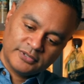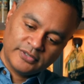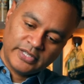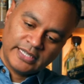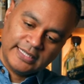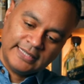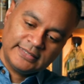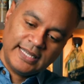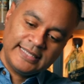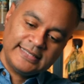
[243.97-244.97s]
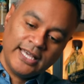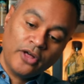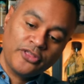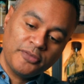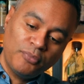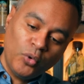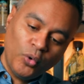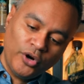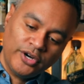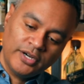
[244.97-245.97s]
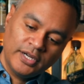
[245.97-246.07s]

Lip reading: All right, now that's a nice healthy pour.